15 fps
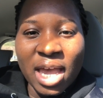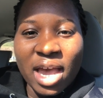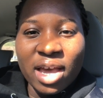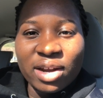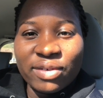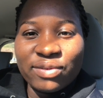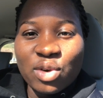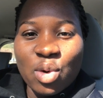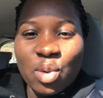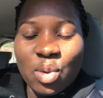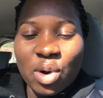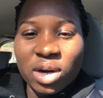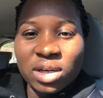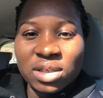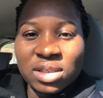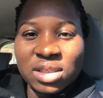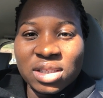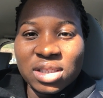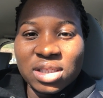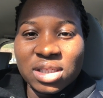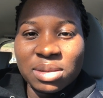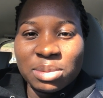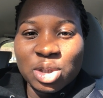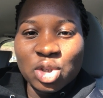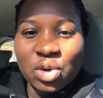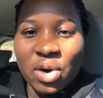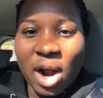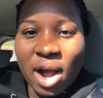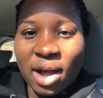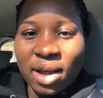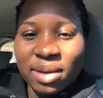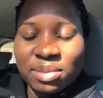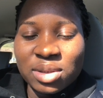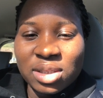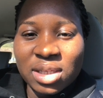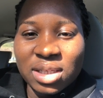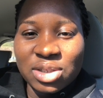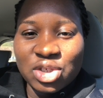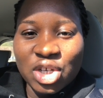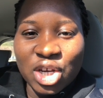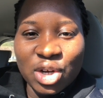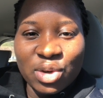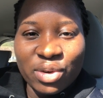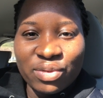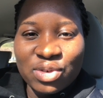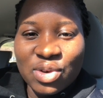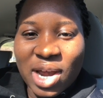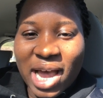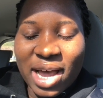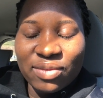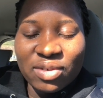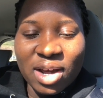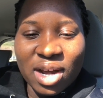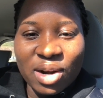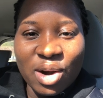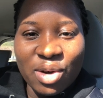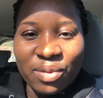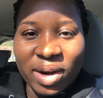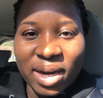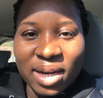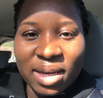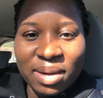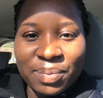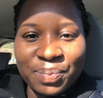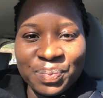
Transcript: And of course, subscribe to this channel if you have not already,